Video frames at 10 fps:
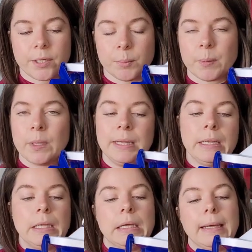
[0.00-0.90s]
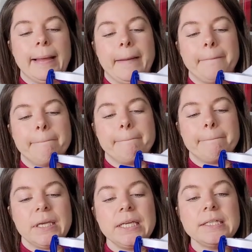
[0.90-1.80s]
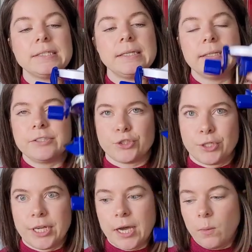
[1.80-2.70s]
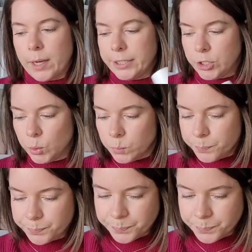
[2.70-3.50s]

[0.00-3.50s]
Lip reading: up easily, so now I do.